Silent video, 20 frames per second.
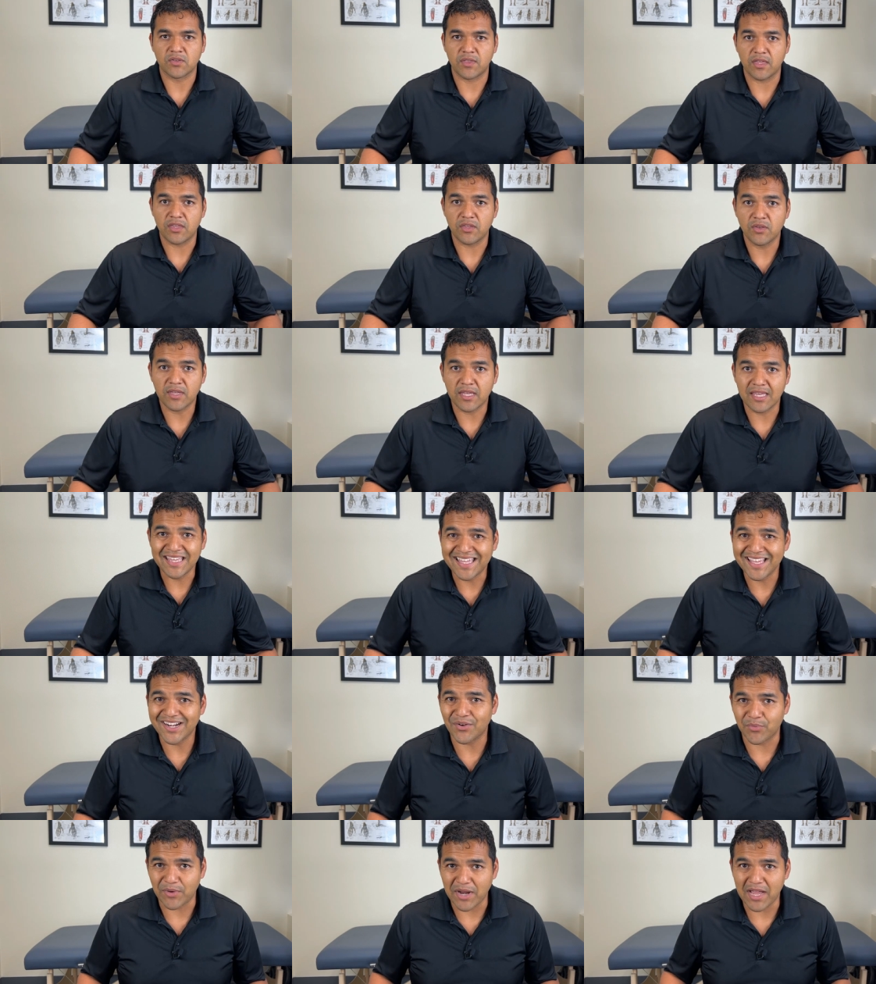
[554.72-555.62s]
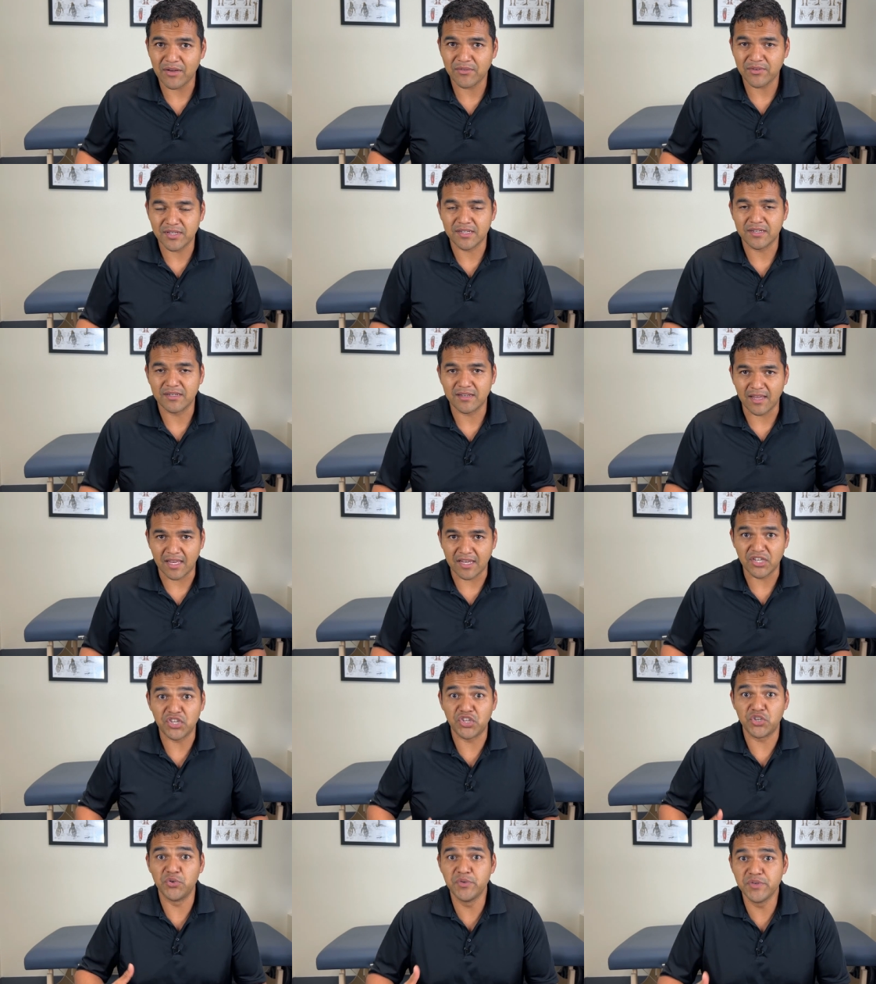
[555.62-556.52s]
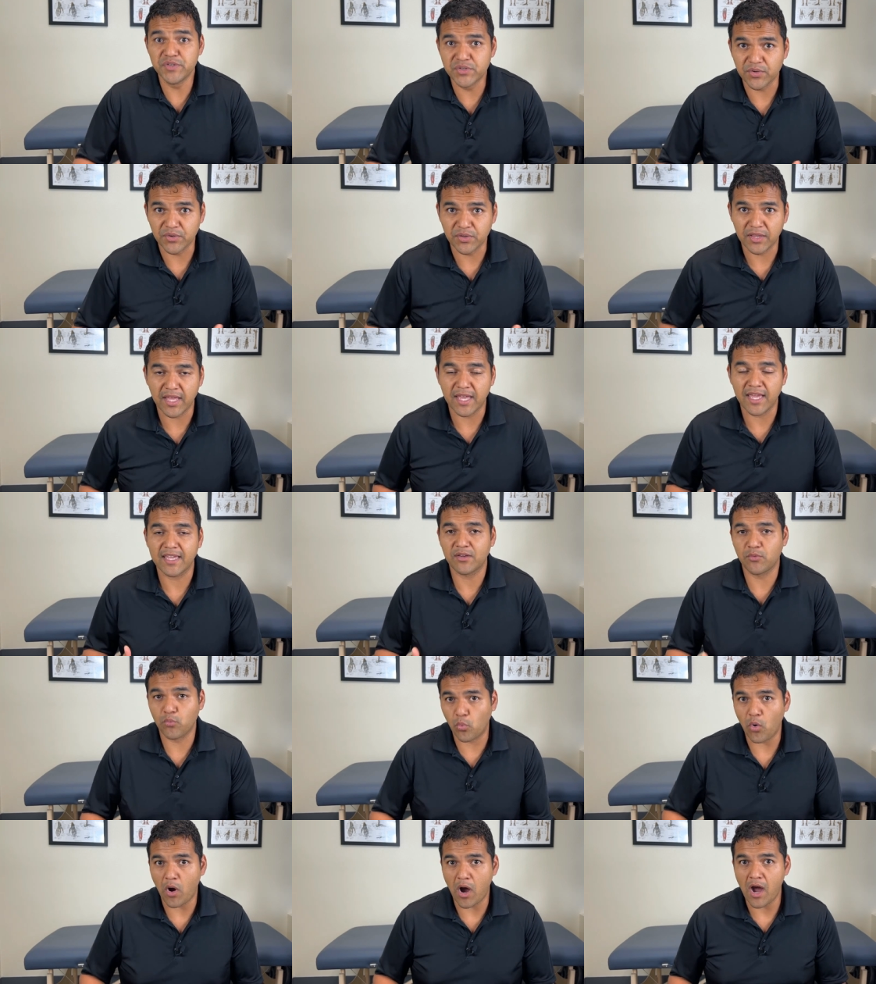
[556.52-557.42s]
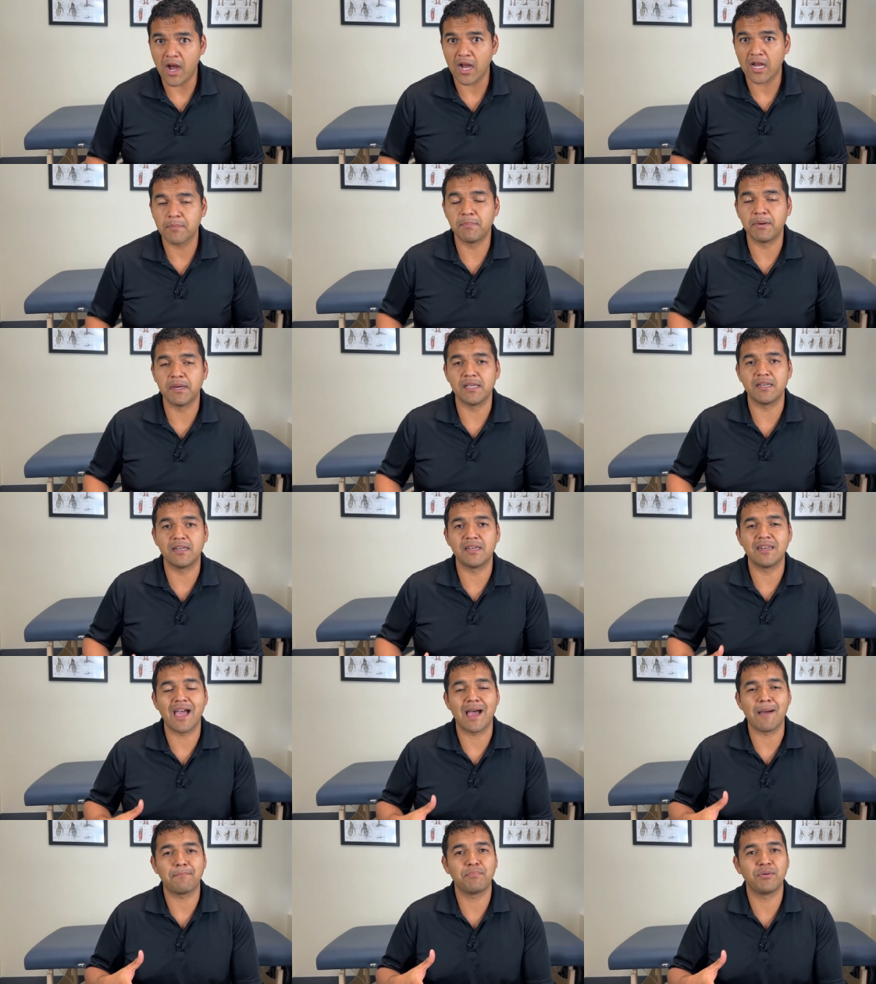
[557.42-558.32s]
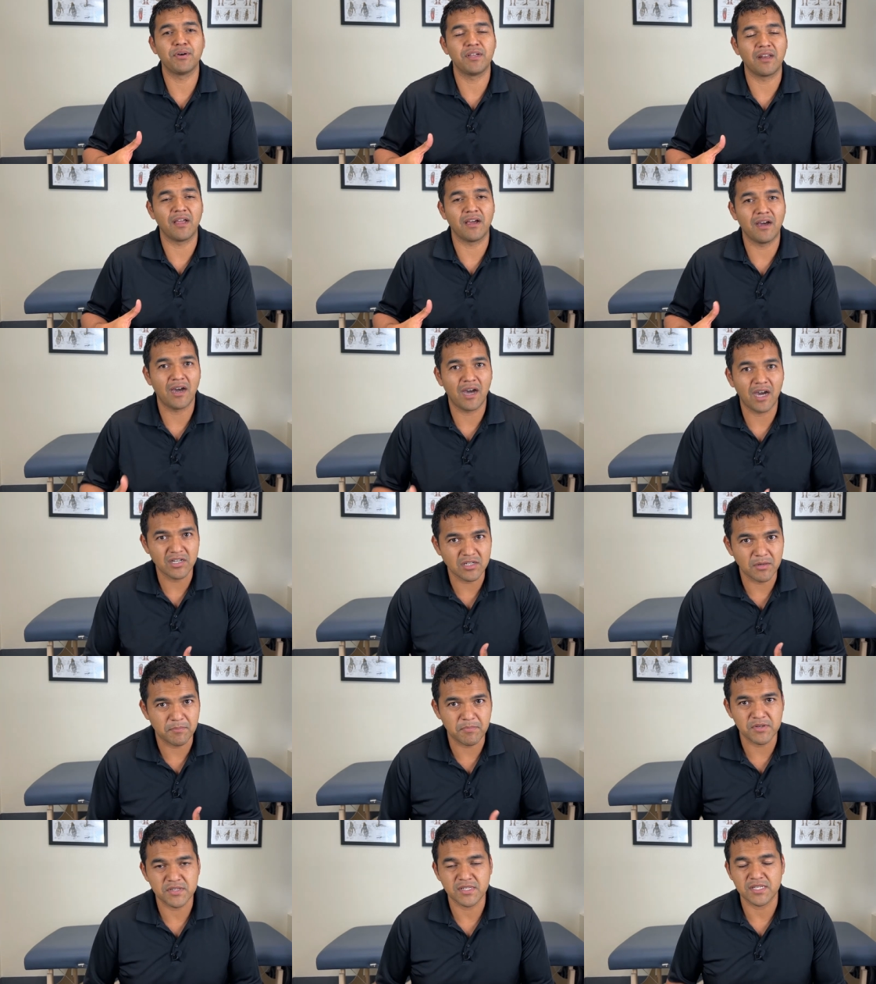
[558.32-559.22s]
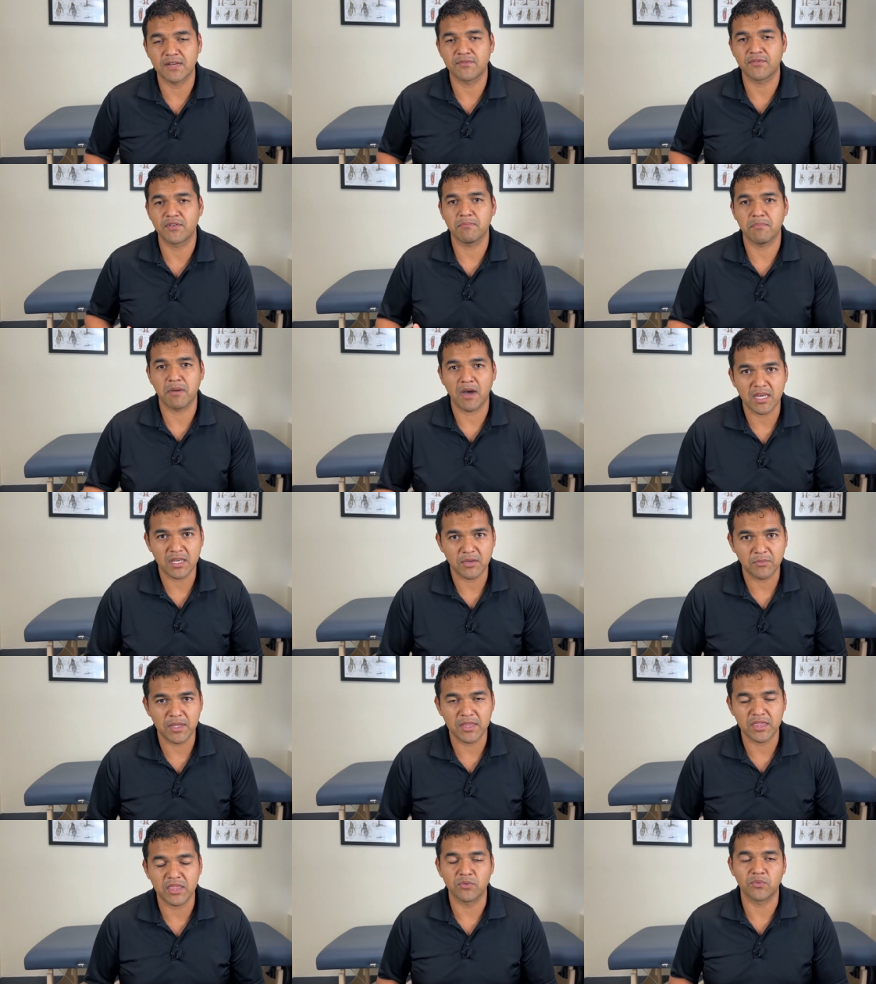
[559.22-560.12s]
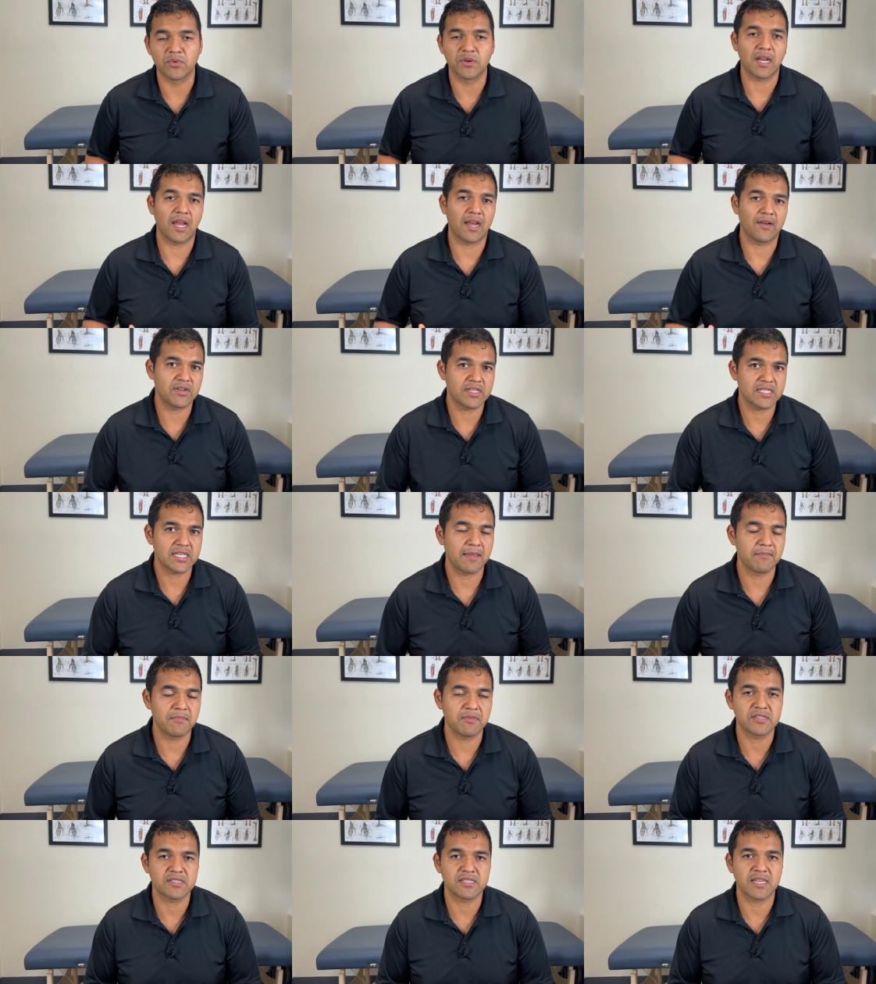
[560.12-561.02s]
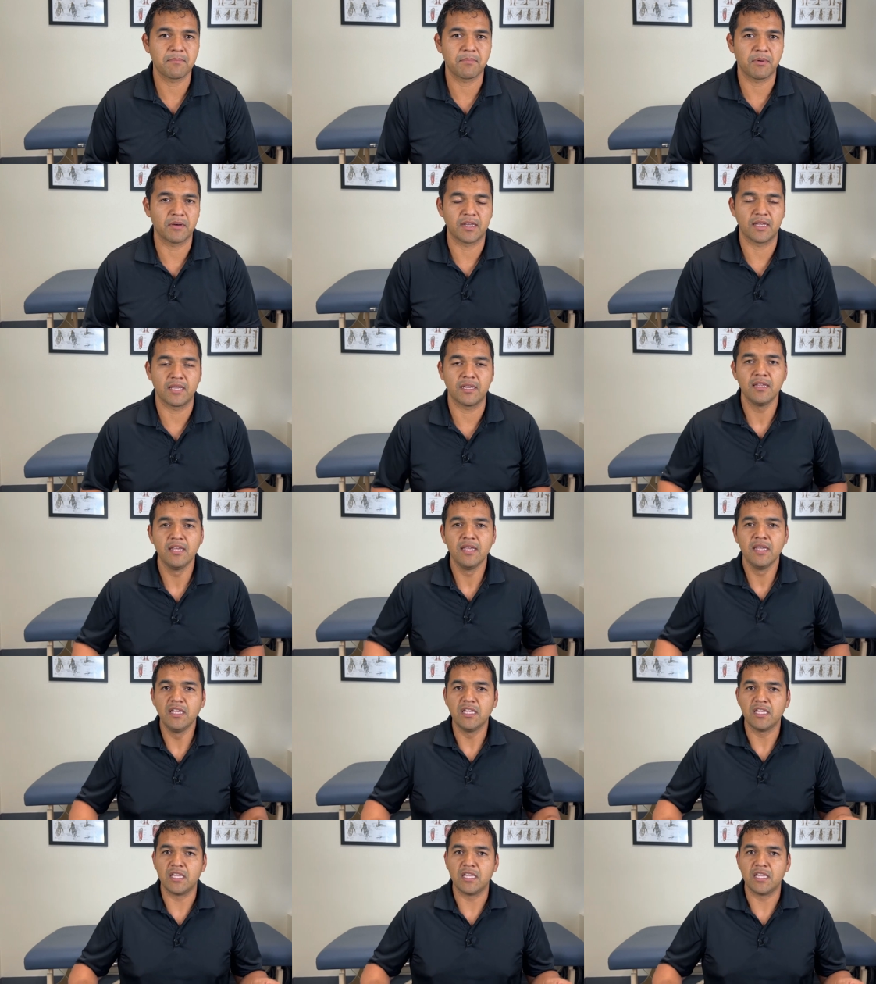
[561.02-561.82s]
so that you can get around and, and use your leg, walk, but not put one hundred percent of your body weight through it every time you step on it.